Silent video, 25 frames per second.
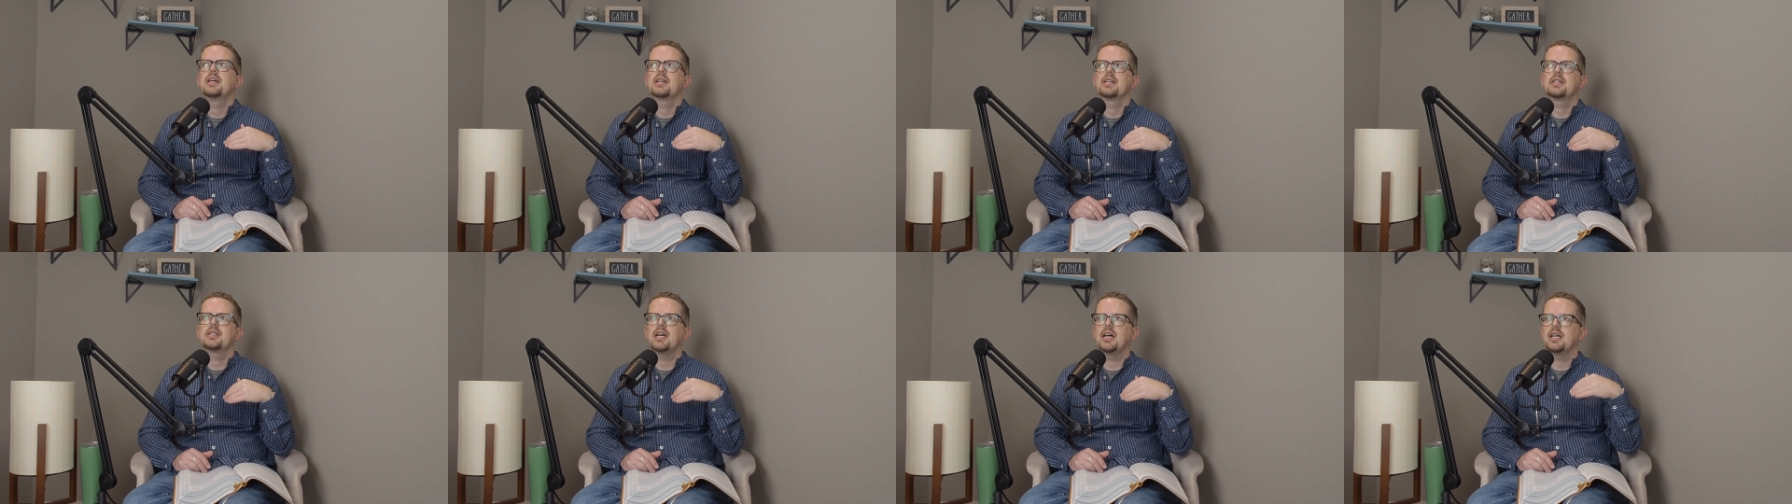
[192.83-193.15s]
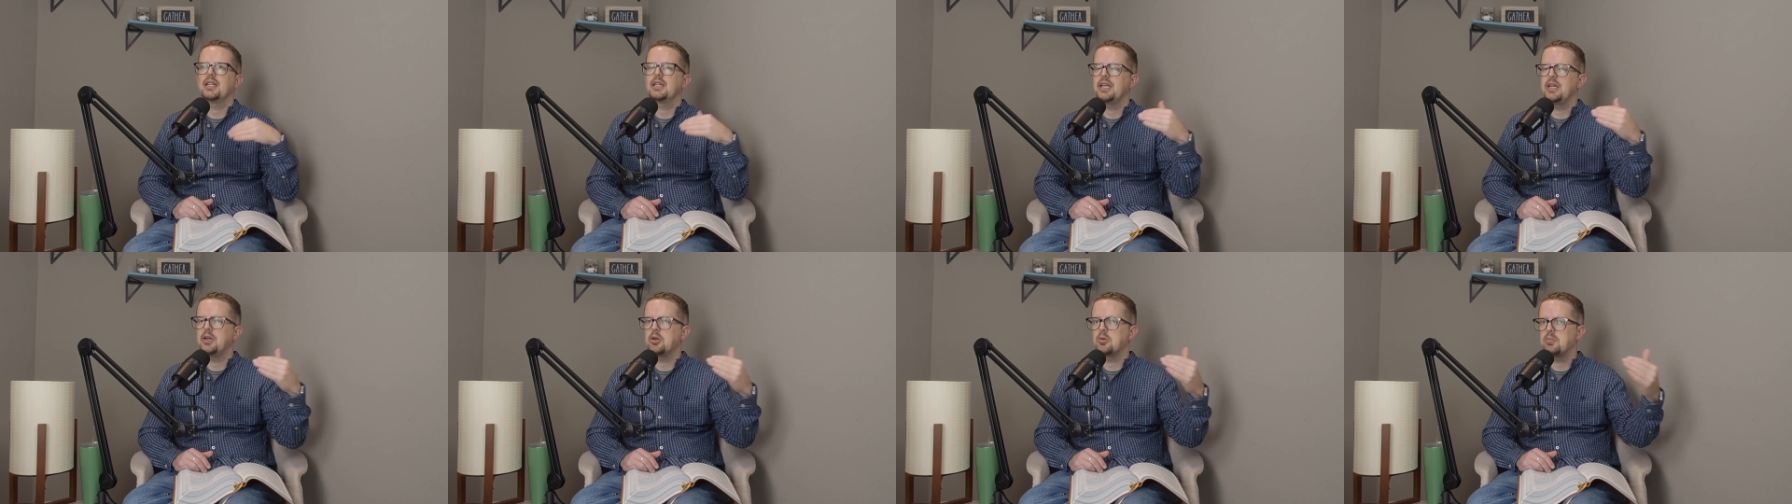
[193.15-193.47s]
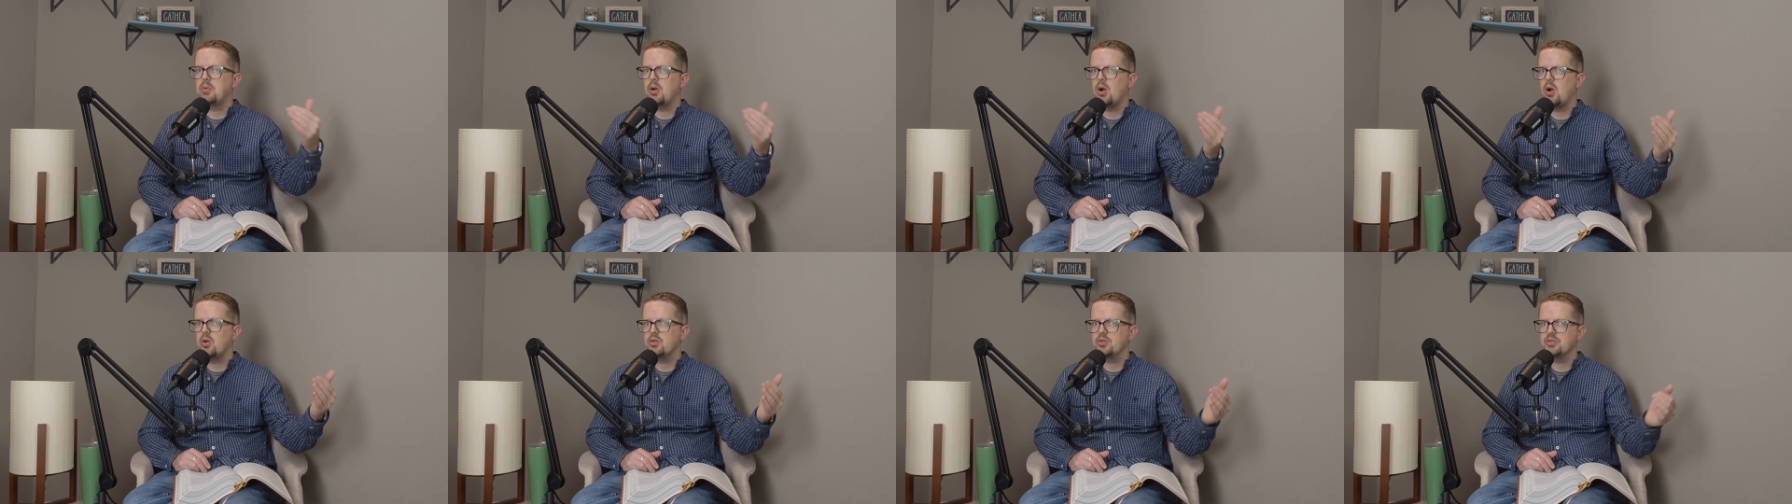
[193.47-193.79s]
God later
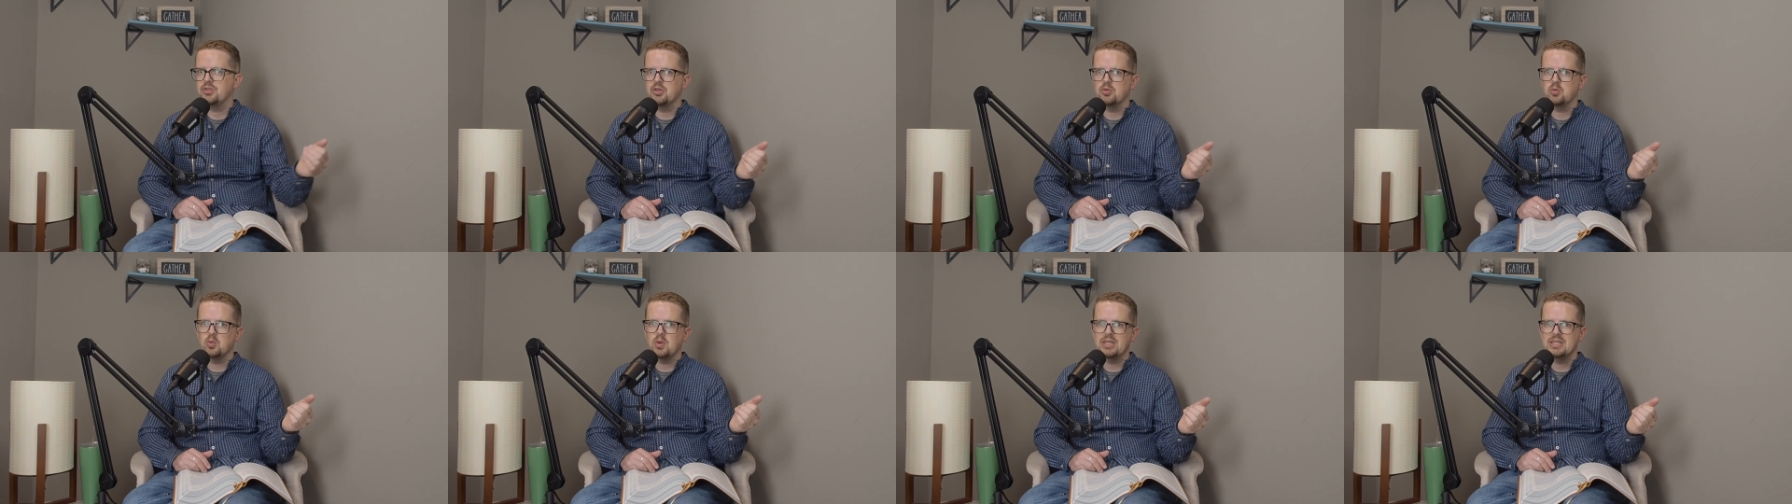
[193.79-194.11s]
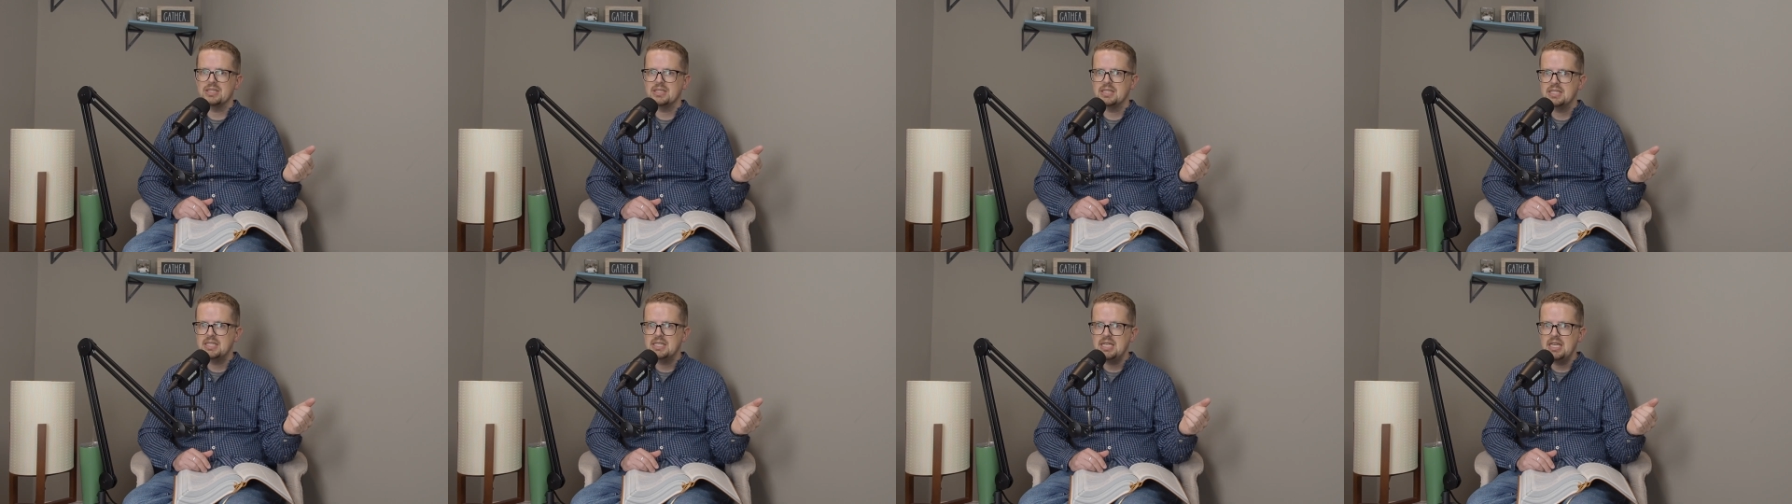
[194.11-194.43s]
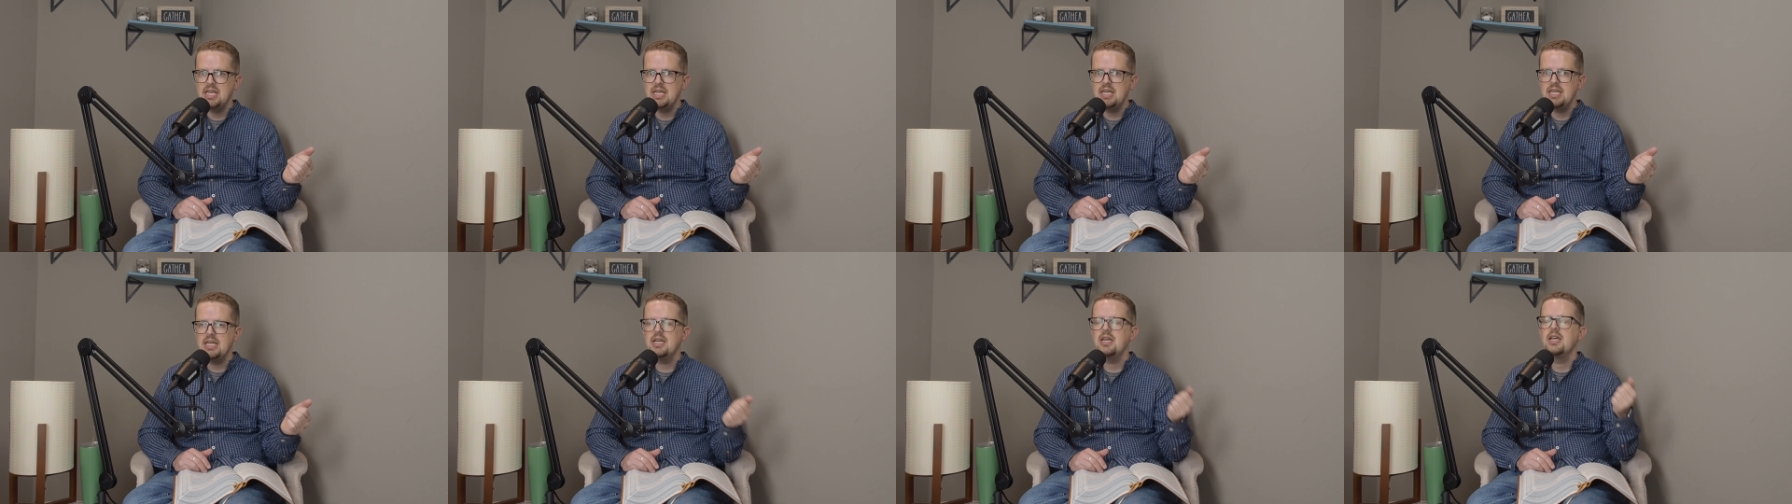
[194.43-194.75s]
parted the Red
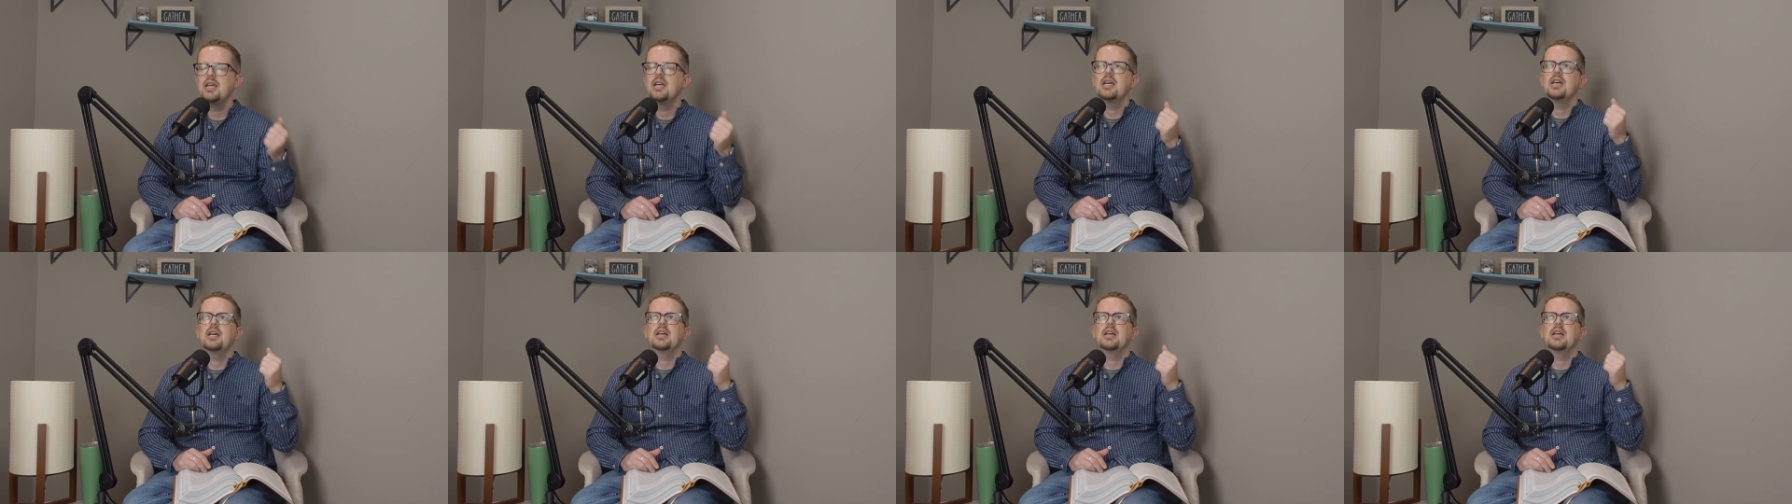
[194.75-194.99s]
Sea.